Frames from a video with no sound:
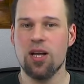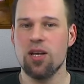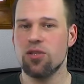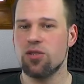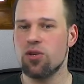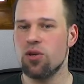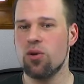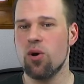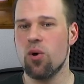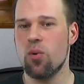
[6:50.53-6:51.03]

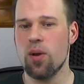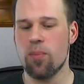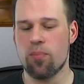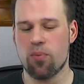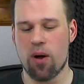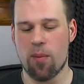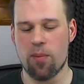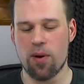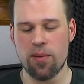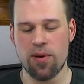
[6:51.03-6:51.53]
So no real
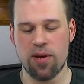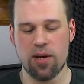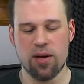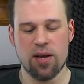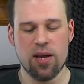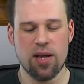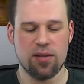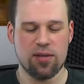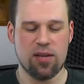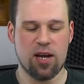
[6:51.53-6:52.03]
problem here.
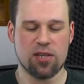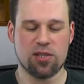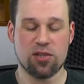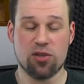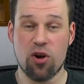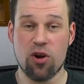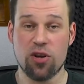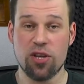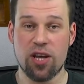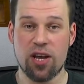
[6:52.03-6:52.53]
They are
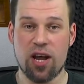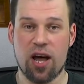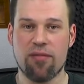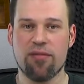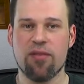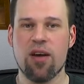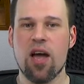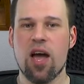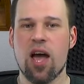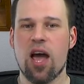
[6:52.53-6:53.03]
sturdy
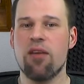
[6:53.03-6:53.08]
enough,